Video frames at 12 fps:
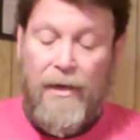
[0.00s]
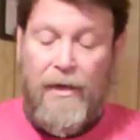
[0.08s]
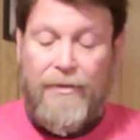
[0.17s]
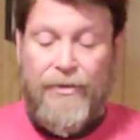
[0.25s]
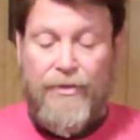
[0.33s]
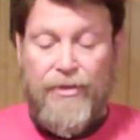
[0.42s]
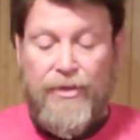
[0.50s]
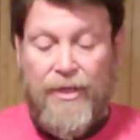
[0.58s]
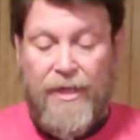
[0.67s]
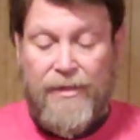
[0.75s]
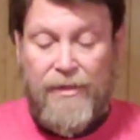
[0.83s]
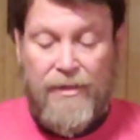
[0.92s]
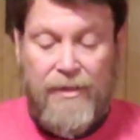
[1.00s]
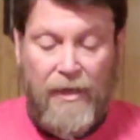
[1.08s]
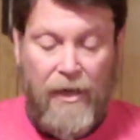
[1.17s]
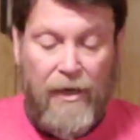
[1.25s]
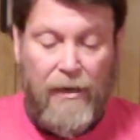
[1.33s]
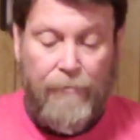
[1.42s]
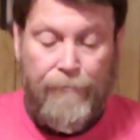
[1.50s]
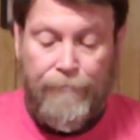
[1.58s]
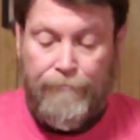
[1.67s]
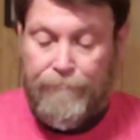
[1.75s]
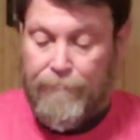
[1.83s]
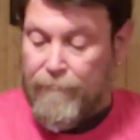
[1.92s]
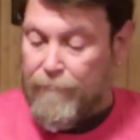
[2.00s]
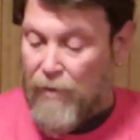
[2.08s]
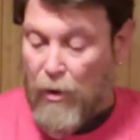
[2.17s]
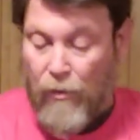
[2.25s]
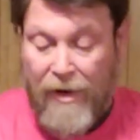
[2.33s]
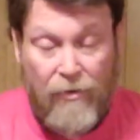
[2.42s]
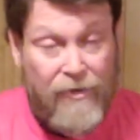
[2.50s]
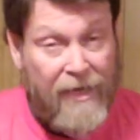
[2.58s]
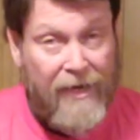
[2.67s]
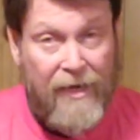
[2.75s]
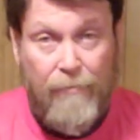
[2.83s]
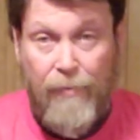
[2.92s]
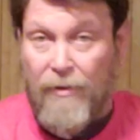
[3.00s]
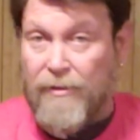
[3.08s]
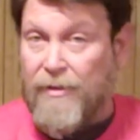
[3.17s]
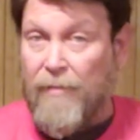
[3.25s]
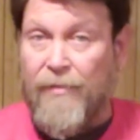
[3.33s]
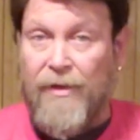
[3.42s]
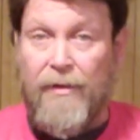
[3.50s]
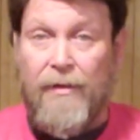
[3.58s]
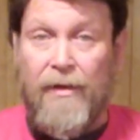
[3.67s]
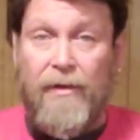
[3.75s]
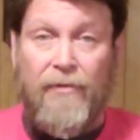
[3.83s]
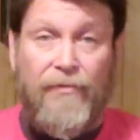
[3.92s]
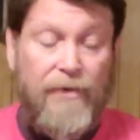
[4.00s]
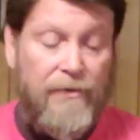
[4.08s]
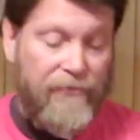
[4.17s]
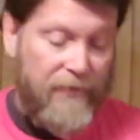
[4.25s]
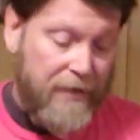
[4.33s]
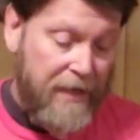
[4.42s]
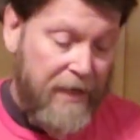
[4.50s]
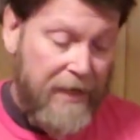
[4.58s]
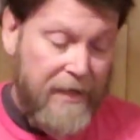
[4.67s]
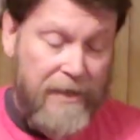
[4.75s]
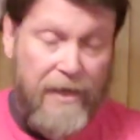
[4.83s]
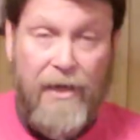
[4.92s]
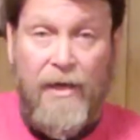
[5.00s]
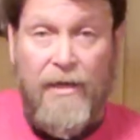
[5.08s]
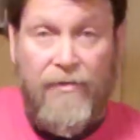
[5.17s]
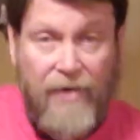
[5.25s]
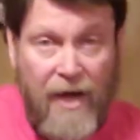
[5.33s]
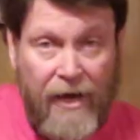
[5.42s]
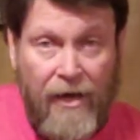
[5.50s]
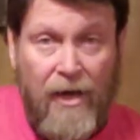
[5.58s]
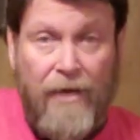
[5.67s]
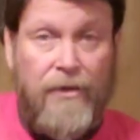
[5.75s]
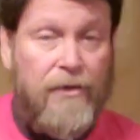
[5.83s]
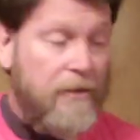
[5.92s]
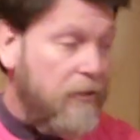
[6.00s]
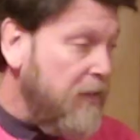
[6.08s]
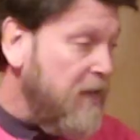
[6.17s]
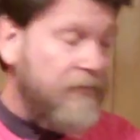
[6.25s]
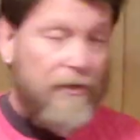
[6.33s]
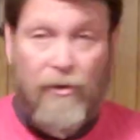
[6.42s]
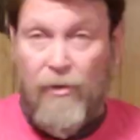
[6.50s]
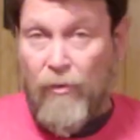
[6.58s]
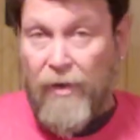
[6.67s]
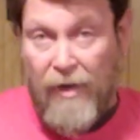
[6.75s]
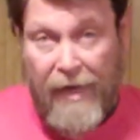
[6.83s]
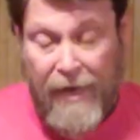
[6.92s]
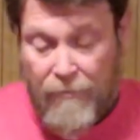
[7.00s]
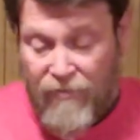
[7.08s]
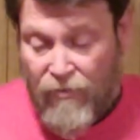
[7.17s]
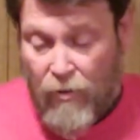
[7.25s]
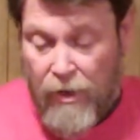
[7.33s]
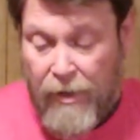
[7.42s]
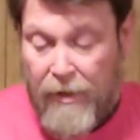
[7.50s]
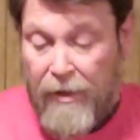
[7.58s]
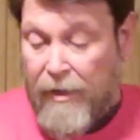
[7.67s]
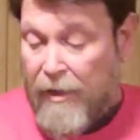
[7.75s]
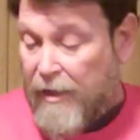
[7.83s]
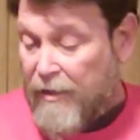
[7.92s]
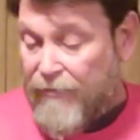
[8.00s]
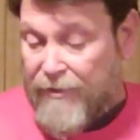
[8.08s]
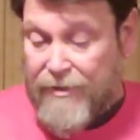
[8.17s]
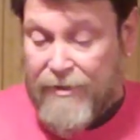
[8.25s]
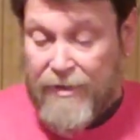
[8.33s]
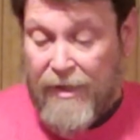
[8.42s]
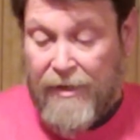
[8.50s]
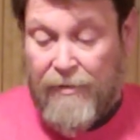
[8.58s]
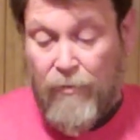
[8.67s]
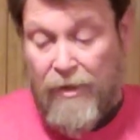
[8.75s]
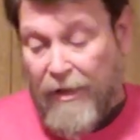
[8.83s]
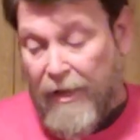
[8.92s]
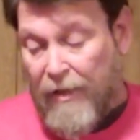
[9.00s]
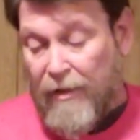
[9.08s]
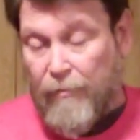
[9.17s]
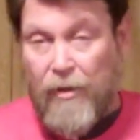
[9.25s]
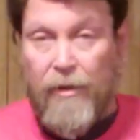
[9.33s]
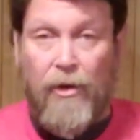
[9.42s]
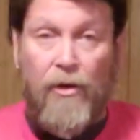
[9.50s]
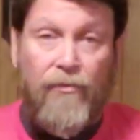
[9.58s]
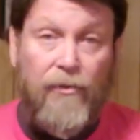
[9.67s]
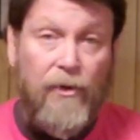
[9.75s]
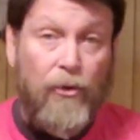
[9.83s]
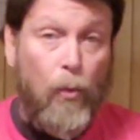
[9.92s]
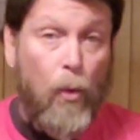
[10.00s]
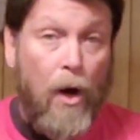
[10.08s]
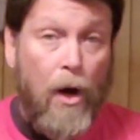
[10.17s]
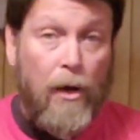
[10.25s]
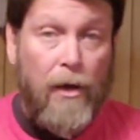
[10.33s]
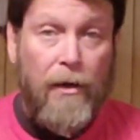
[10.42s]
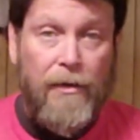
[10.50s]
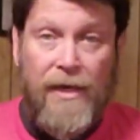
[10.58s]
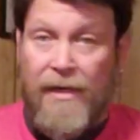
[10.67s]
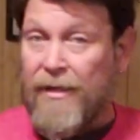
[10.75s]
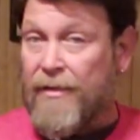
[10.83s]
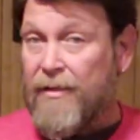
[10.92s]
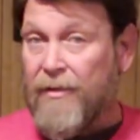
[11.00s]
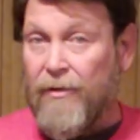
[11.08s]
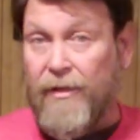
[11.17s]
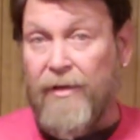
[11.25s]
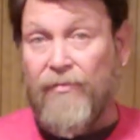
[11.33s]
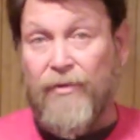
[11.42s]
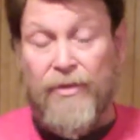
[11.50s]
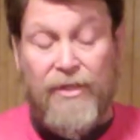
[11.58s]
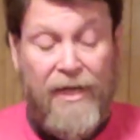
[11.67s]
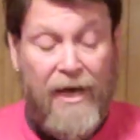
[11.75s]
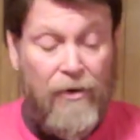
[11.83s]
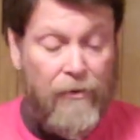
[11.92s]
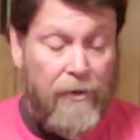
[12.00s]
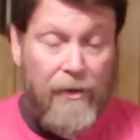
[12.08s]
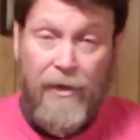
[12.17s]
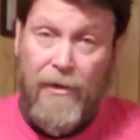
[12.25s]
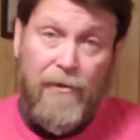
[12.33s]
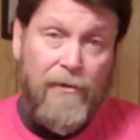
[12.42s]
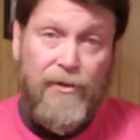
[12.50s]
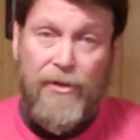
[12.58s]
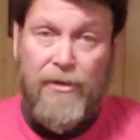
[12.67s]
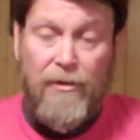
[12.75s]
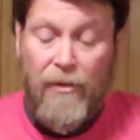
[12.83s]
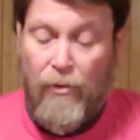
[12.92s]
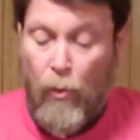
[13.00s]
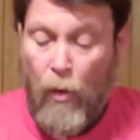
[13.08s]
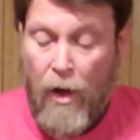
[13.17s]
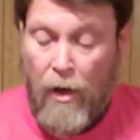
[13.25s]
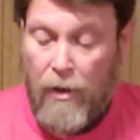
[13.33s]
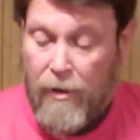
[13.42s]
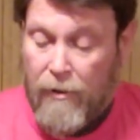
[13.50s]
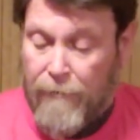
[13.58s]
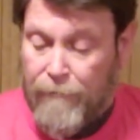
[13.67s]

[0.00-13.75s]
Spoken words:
It's just around camp, something that if you need, you've got it on you. You don't have to look around camp for it. If you decide, well, hell, I'm going to go for a little walk, not necessarily a full scout, just a little walk.